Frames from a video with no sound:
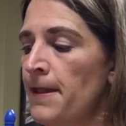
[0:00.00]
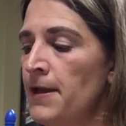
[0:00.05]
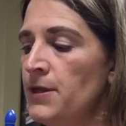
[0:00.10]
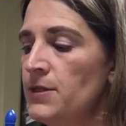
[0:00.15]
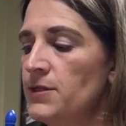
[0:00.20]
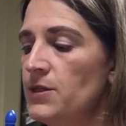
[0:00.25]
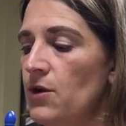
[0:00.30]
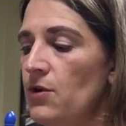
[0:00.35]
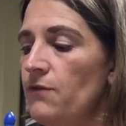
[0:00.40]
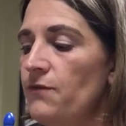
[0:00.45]

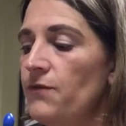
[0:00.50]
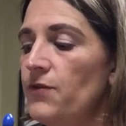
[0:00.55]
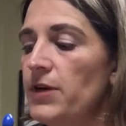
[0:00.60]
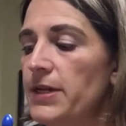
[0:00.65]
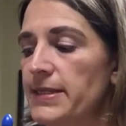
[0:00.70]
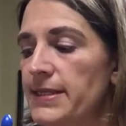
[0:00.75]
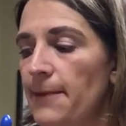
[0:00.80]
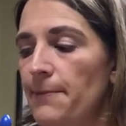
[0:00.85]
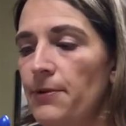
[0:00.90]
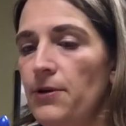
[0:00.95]
So for
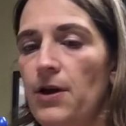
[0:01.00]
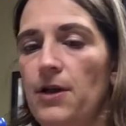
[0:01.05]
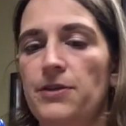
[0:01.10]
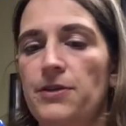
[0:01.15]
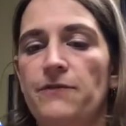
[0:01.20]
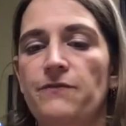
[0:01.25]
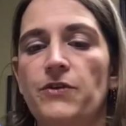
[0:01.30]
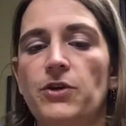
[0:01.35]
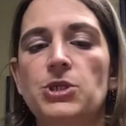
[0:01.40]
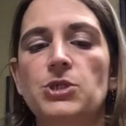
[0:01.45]
example, on
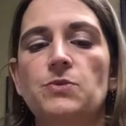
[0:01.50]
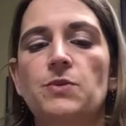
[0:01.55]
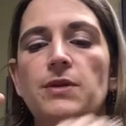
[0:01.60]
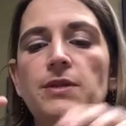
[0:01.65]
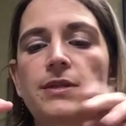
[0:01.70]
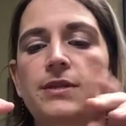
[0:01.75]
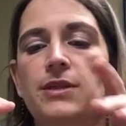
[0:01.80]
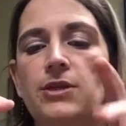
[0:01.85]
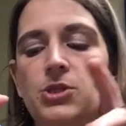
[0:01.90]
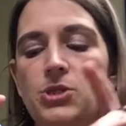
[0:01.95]
the first
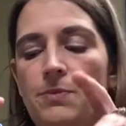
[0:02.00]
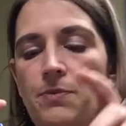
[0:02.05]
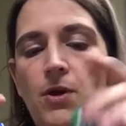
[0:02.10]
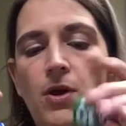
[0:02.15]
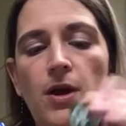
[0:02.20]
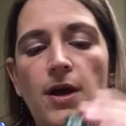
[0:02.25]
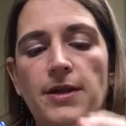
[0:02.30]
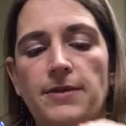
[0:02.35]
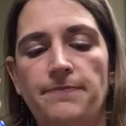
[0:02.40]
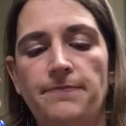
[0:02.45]
one, there's a
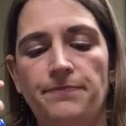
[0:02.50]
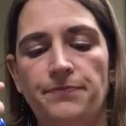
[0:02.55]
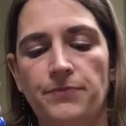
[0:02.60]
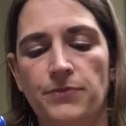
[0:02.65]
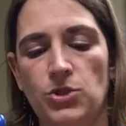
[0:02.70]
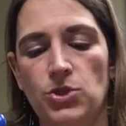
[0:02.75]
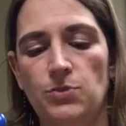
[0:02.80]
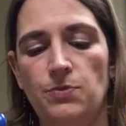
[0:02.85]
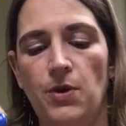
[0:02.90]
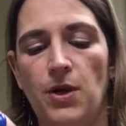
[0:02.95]
pawn,
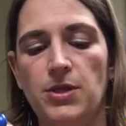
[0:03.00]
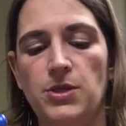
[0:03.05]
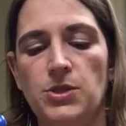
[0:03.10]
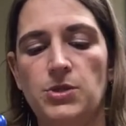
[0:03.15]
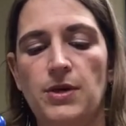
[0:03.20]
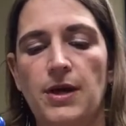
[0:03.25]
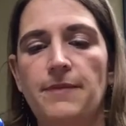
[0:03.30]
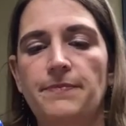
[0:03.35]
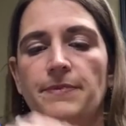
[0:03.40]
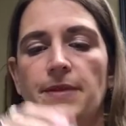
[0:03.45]
2 pawns,
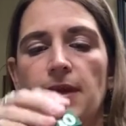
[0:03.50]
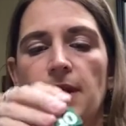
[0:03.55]
right?